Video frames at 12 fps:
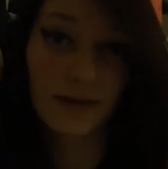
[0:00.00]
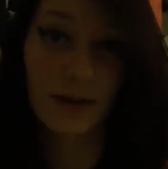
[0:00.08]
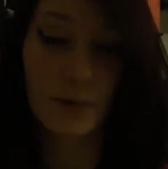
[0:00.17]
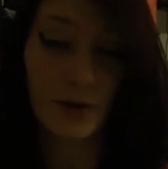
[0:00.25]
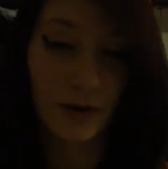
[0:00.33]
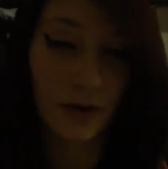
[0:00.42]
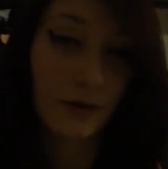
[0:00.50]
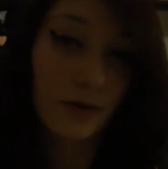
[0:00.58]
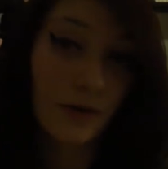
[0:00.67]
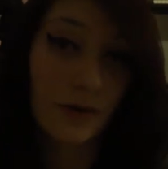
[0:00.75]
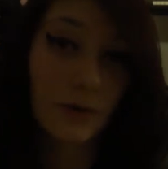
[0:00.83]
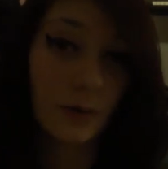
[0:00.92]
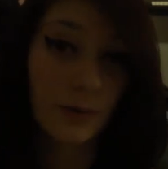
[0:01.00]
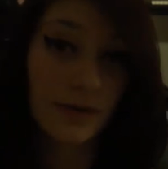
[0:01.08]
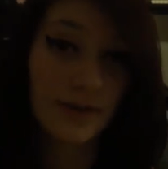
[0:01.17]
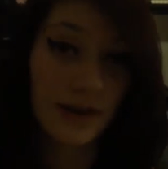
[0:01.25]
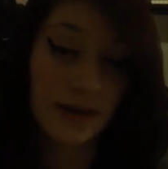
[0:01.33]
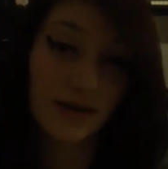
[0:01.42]
So I'm going to go through all
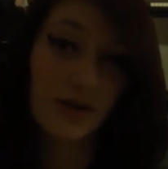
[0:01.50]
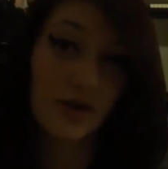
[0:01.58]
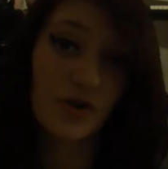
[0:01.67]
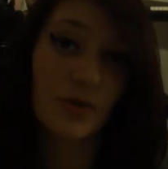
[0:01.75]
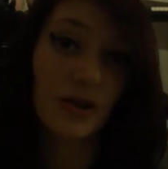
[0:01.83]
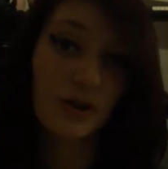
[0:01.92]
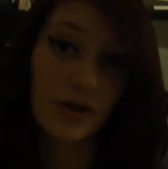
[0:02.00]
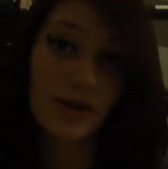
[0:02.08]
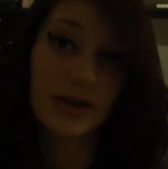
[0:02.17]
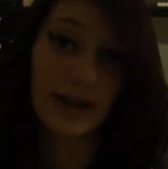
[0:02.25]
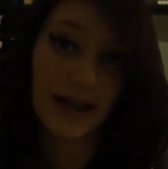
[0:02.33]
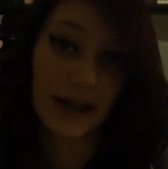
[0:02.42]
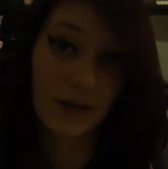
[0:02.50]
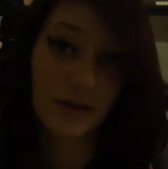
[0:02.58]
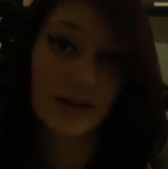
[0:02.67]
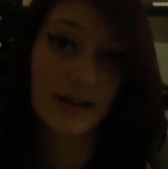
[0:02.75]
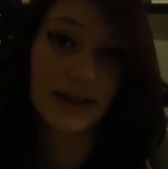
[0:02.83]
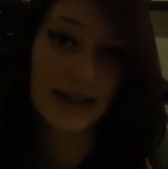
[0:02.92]
the things you are not allowed
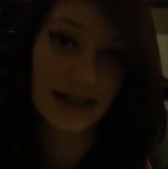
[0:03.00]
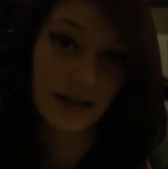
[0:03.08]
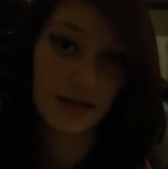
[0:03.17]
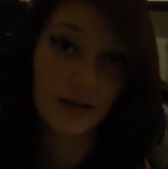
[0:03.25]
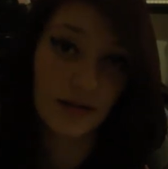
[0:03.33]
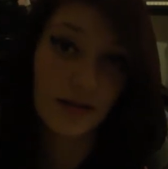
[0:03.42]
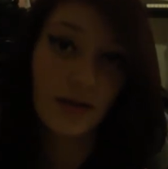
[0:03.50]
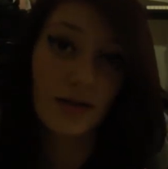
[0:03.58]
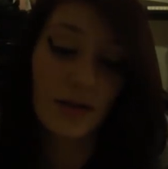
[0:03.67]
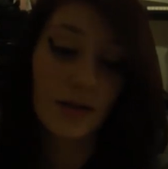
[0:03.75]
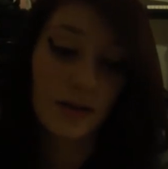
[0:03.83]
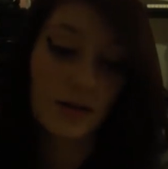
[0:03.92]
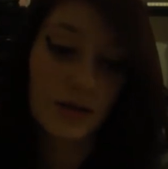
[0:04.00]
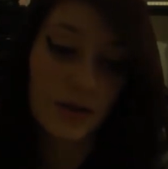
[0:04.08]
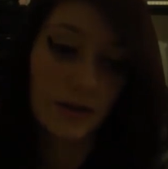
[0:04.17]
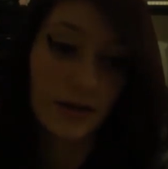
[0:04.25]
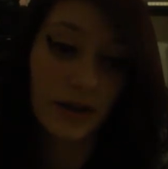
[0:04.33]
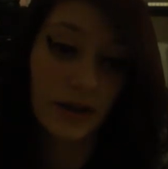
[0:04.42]
to eat
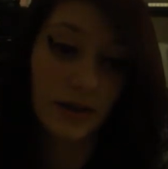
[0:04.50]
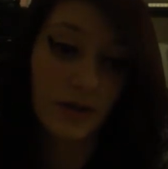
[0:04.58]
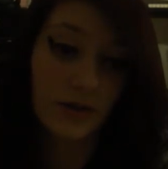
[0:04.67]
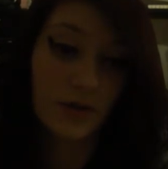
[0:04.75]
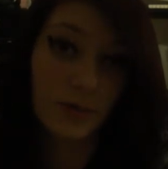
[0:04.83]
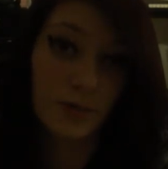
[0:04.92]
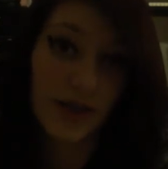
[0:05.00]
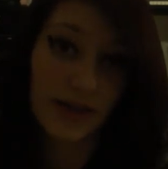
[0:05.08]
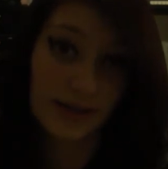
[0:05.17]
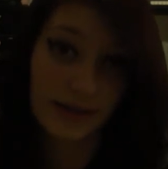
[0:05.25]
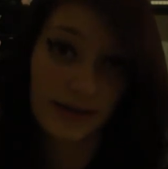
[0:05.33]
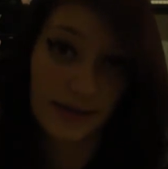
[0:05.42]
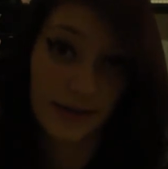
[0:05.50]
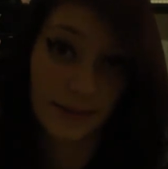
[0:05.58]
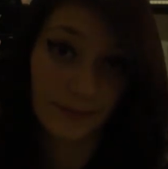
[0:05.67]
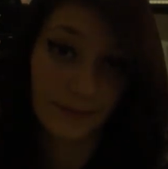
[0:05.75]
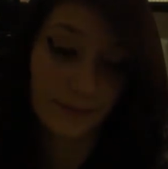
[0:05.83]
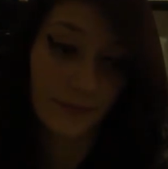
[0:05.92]
during your braces
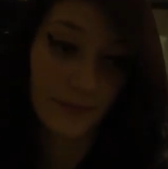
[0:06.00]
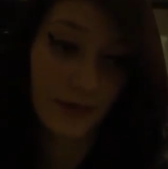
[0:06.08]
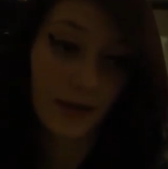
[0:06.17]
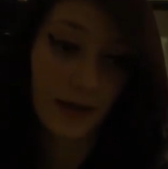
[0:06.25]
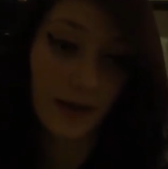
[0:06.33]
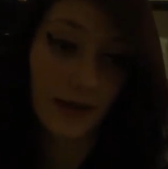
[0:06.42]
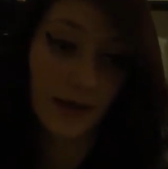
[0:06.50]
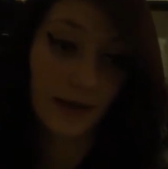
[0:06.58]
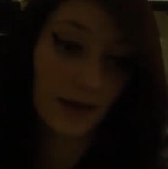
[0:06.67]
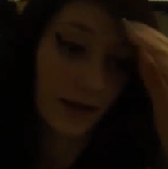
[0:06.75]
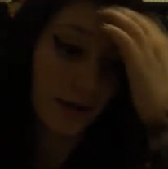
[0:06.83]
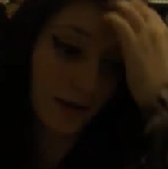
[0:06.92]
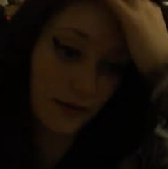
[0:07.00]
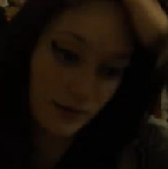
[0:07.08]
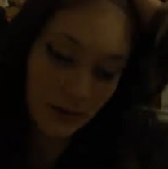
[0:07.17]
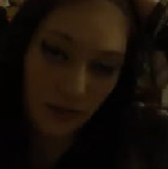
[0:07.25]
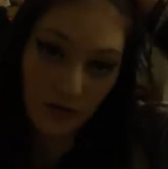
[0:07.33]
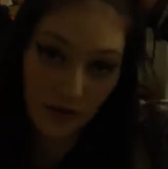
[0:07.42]
time.
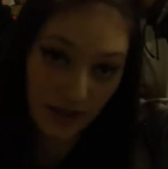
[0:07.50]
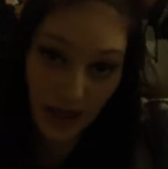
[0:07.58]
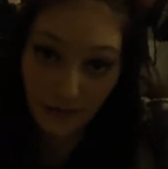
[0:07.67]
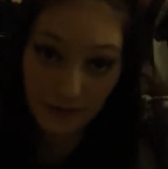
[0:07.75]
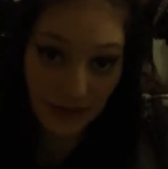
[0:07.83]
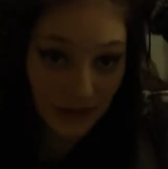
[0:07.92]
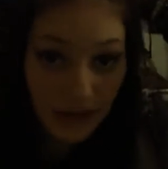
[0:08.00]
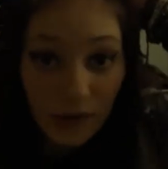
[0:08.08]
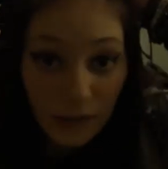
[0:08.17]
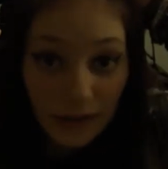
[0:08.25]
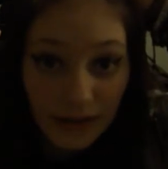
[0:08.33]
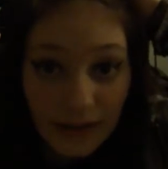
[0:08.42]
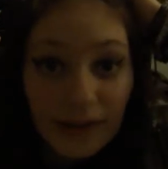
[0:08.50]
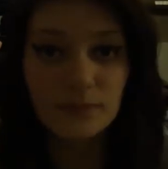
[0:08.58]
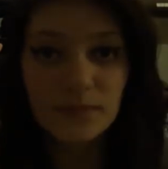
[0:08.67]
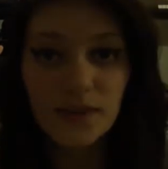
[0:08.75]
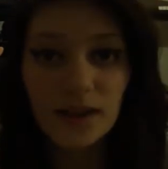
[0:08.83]
You just have to deal with it.